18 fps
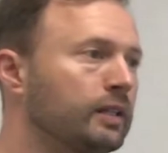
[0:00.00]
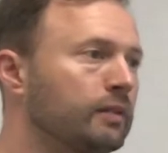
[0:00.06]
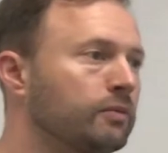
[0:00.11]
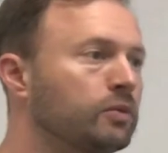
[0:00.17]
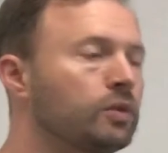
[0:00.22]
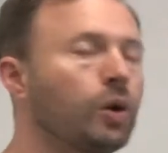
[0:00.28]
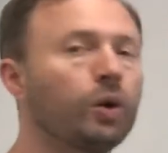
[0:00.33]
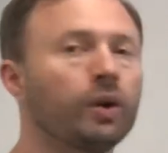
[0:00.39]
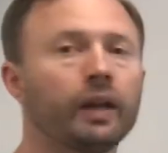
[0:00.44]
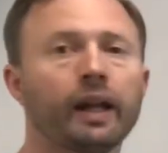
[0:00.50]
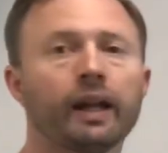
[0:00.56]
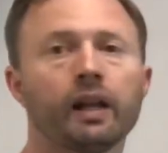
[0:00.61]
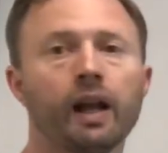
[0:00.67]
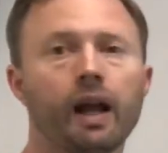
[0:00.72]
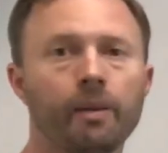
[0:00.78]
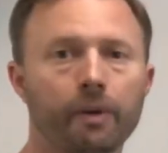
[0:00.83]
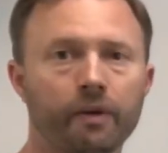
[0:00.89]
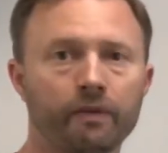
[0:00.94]
total
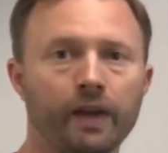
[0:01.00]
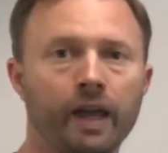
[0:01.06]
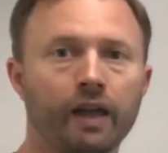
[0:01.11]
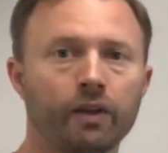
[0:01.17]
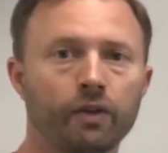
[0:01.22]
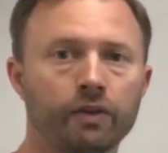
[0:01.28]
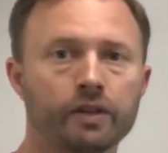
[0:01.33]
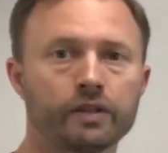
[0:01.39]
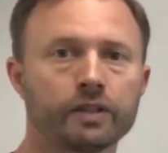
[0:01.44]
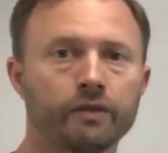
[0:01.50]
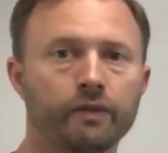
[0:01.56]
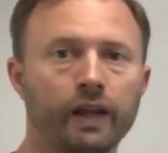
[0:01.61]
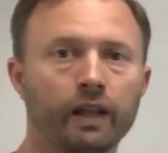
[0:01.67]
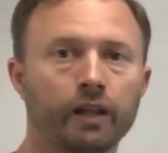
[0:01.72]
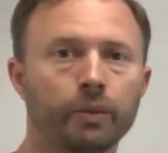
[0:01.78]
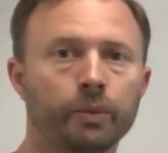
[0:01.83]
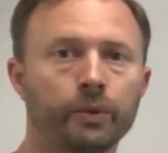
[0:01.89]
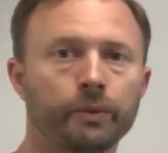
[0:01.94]
economic value that's
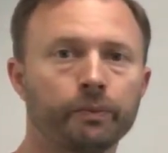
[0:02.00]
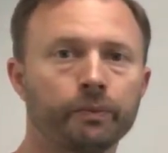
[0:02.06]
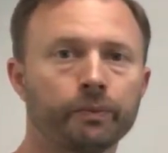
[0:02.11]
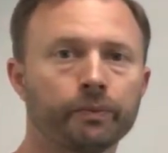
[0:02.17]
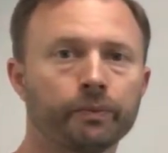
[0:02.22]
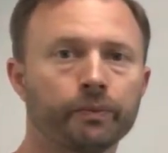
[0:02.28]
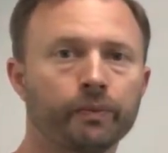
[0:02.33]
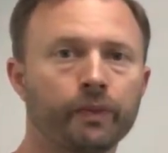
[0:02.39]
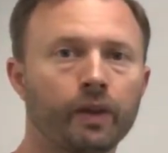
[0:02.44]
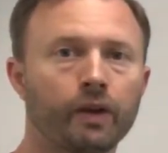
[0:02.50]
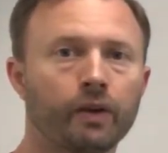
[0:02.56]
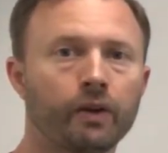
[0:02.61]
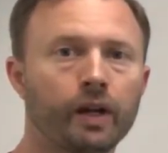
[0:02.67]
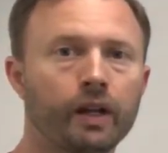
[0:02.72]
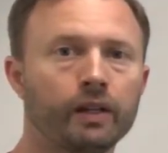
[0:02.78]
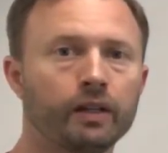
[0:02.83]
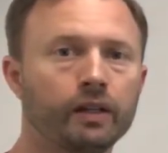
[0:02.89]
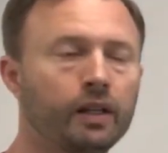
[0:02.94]
available. All
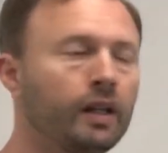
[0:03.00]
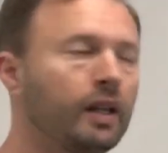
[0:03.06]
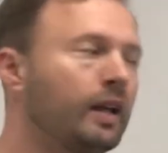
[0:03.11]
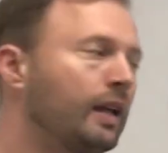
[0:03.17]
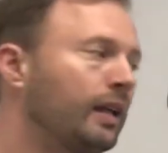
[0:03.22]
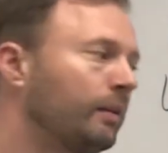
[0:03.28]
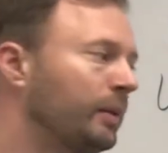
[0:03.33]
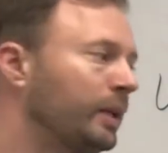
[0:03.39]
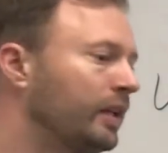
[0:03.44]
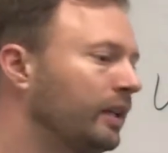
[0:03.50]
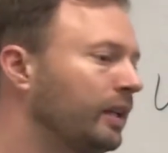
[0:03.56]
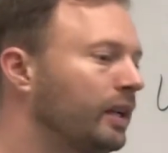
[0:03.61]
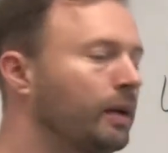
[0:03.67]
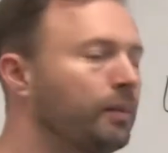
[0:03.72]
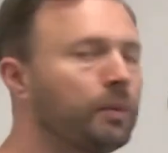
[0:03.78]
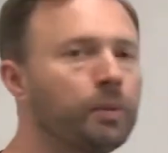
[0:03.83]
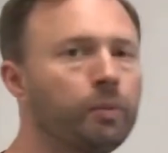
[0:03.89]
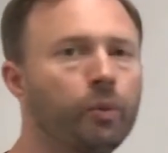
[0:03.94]
right, I'm going to clean
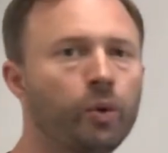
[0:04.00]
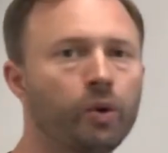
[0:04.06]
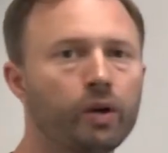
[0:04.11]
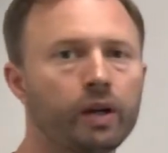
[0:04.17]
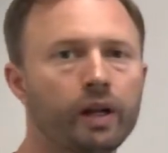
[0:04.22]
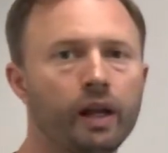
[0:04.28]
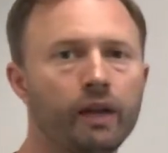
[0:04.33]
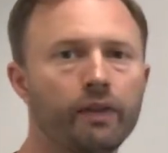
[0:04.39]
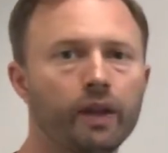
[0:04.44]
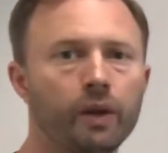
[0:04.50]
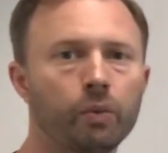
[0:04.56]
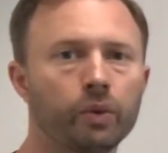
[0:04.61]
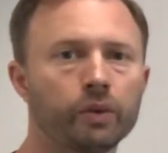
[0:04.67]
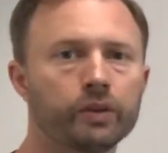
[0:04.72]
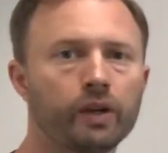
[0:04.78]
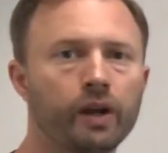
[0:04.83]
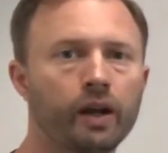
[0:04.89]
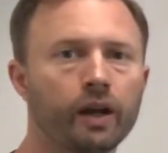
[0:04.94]
up the board and then we'll
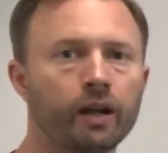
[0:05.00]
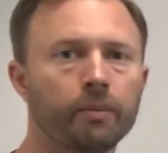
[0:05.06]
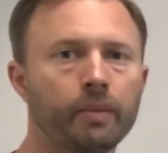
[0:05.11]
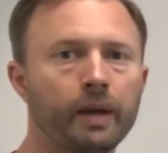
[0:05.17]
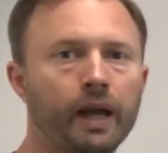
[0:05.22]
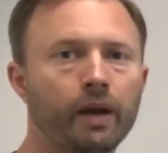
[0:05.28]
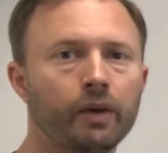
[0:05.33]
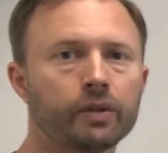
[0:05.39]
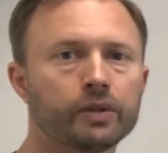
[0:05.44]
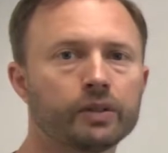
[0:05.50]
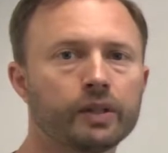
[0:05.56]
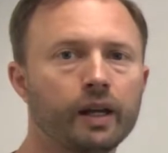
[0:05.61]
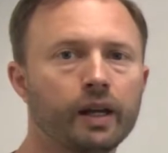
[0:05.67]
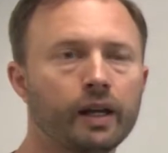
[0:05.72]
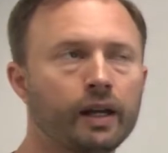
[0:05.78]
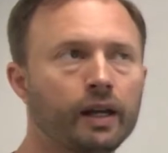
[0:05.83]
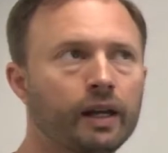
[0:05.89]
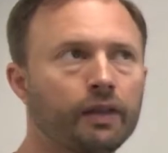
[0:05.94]
talk about
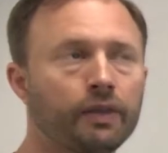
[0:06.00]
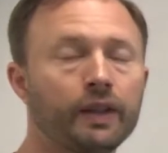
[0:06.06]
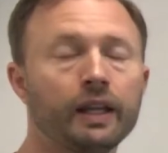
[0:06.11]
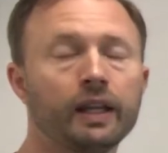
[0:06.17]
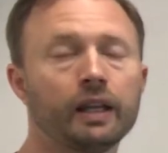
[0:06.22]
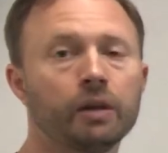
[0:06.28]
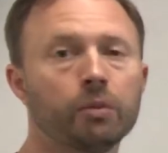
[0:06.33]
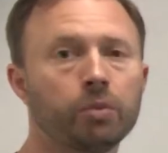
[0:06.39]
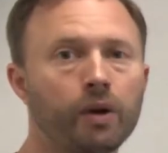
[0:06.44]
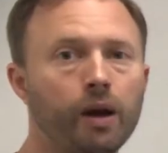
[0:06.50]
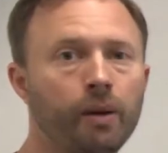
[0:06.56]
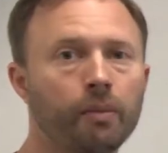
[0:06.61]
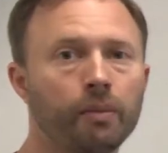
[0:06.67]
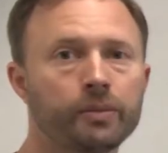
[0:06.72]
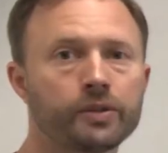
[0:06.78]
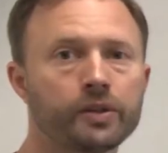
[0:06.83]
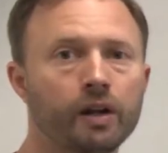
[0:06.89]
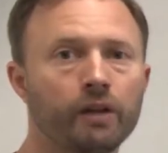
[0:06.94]
thinking and
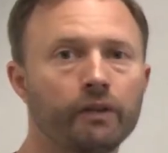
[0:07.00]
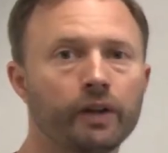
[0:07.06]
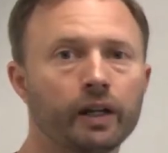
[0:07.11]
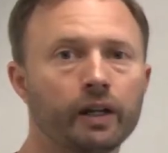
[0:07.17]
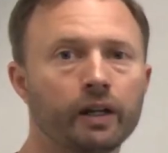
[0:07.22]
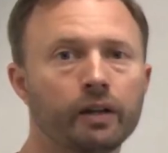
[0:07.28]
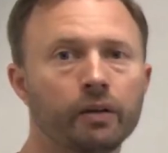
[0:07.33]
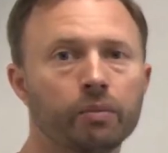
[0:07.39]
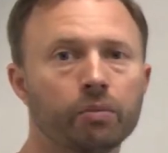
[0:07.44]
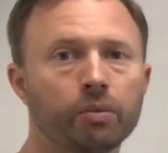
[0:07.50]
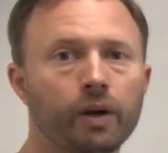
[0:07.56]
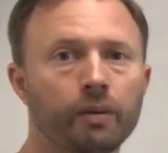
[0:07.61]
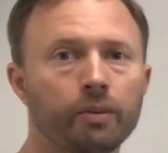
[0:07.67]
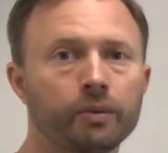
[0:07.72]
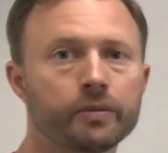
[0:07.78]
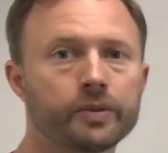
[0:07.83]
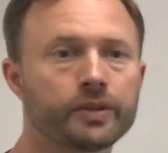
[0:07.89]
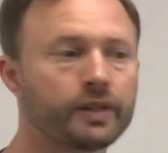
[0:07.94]
problem solving,
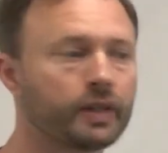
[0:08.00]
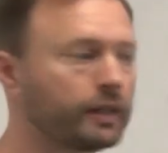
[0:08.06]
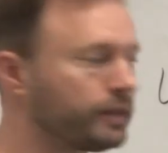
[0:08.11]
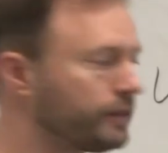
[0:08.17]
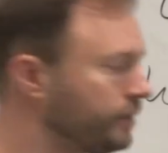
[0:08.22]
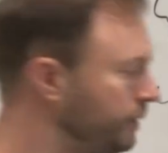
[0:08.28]
problem 6.